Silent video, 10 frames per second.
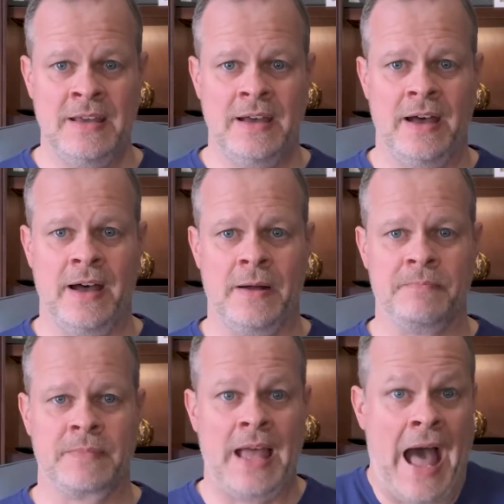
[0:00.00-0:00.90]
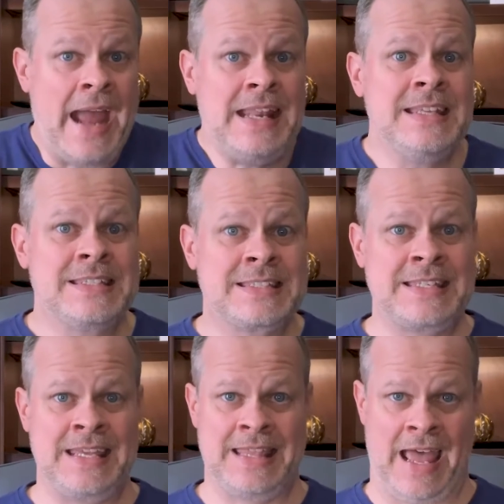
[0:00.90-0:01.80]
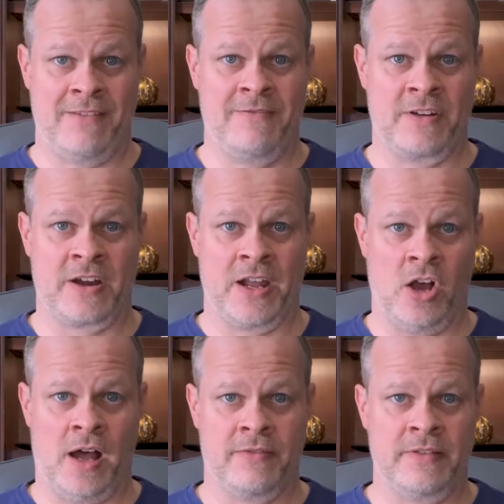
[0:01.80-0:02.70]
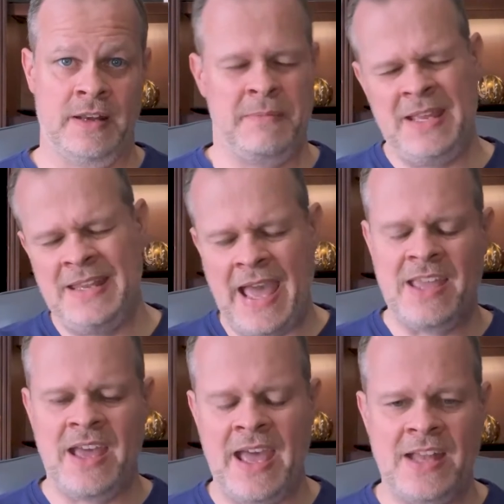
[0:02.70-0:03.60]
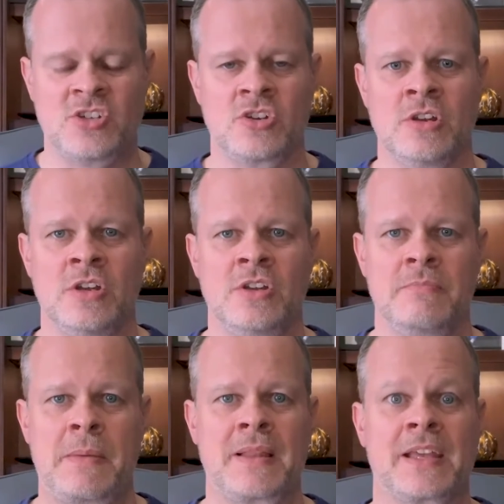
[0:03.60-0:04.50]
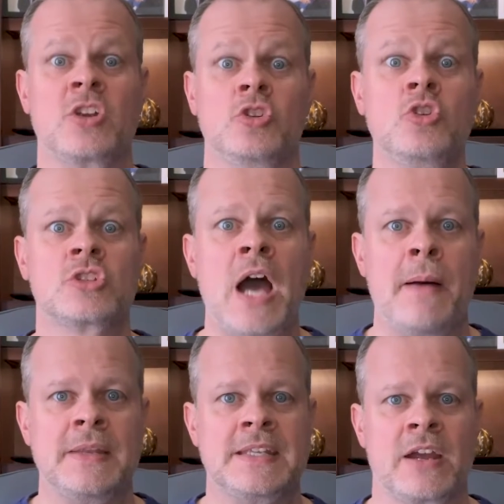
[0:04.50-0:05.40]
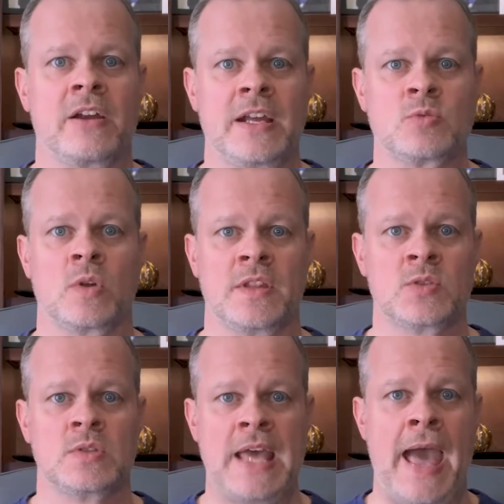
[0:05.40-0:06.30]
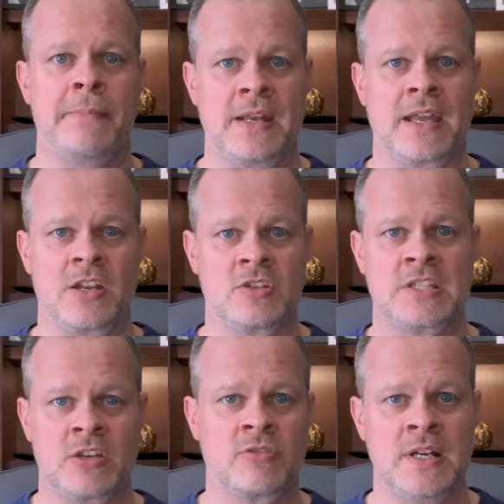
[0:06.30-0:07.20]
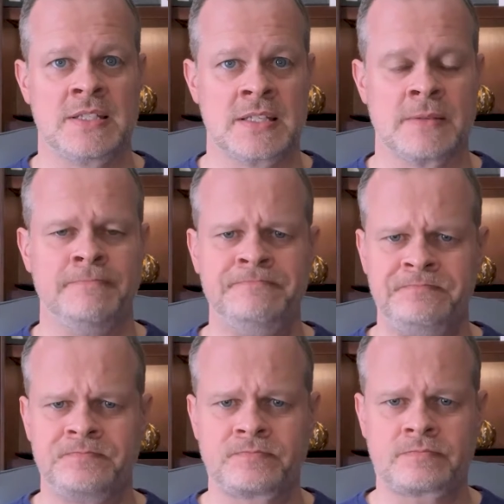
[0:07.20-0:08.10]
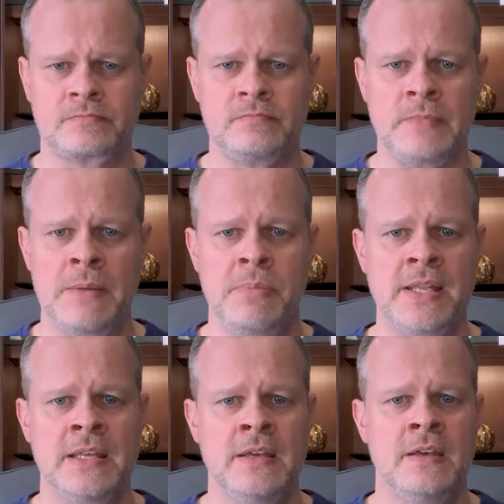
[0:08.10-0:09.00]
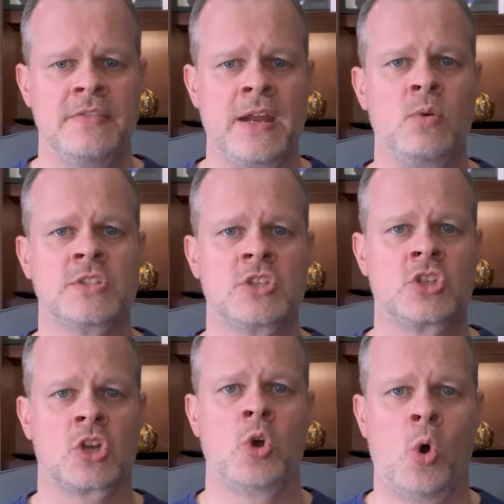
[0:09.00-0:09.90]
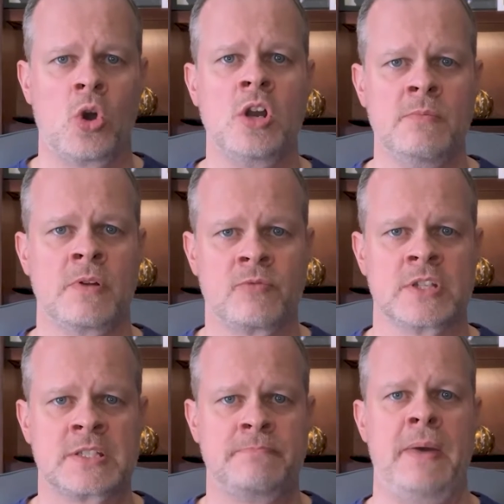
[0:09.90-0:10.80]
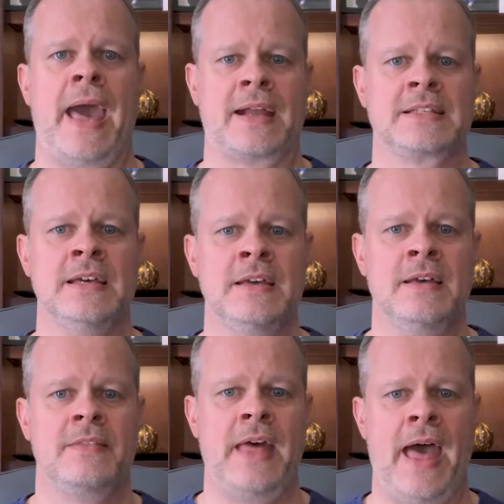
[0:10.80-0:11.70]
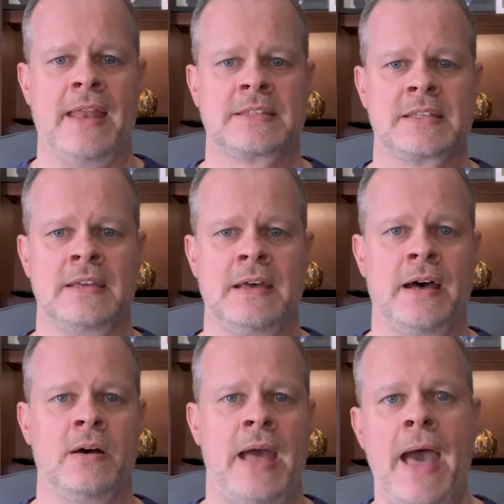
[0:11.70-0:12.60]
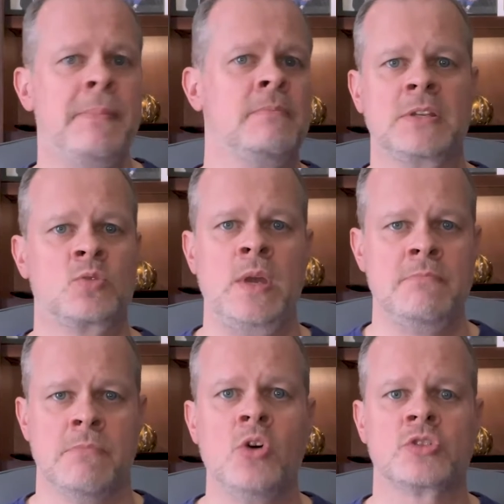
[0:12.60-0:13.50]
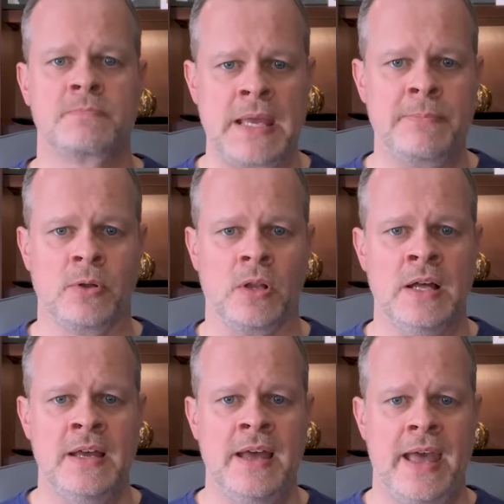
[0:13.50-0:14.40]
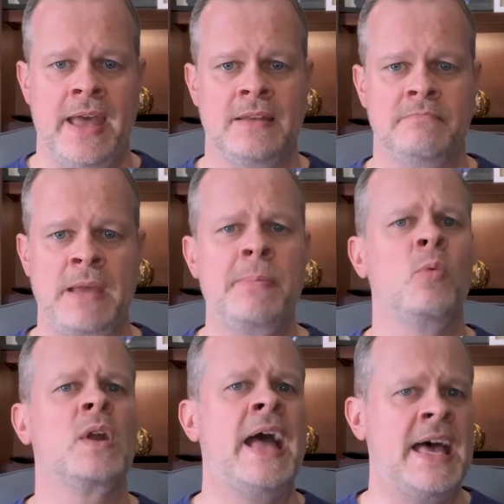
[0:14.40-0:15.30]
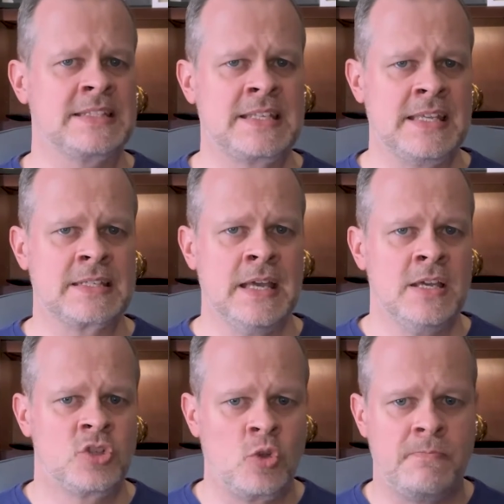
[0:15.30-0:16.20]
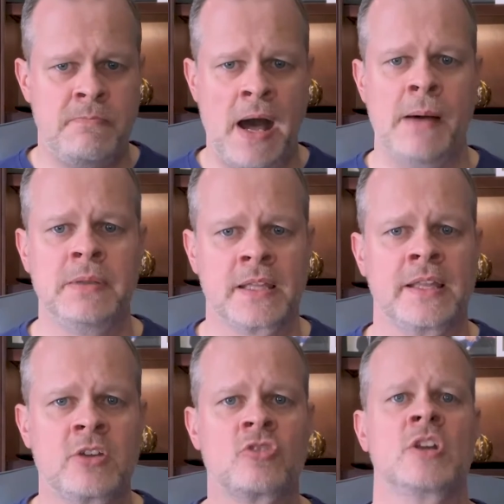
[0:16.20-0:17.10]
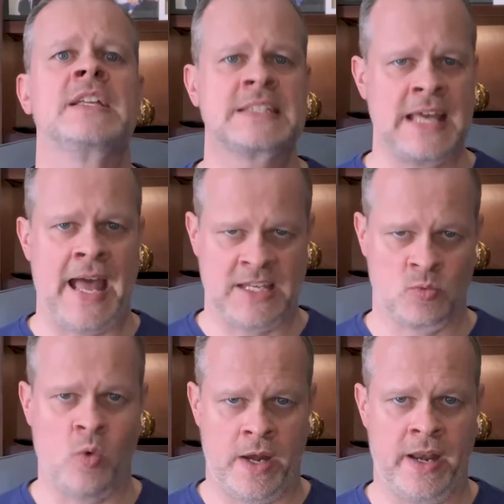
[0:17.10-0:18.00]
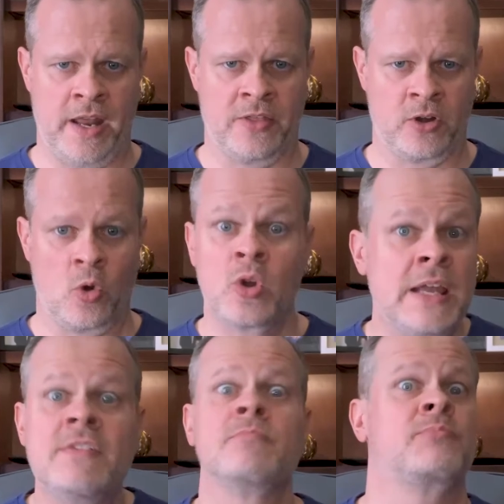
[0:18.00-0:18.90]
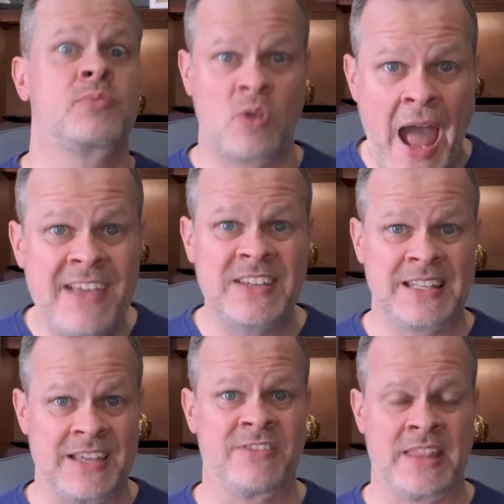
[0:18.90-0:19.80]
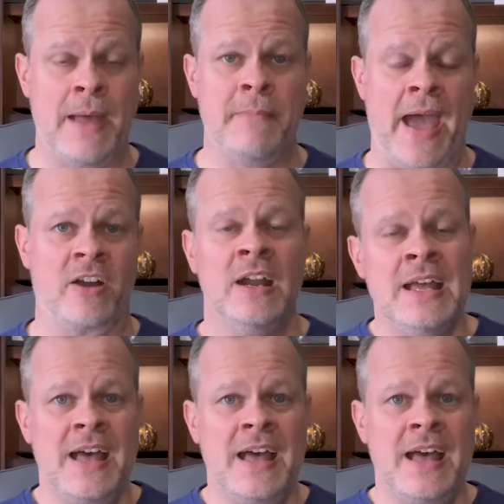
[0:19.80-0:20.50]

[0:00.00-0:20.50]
I didn't see that very often. I mean, yeah, you had your maybe like your news commentaries where this was happening and you'd see criticism, but there was a decorum of respect that happened between most people, and people were hesitant to publicly criticize one another, or even privately for that matter.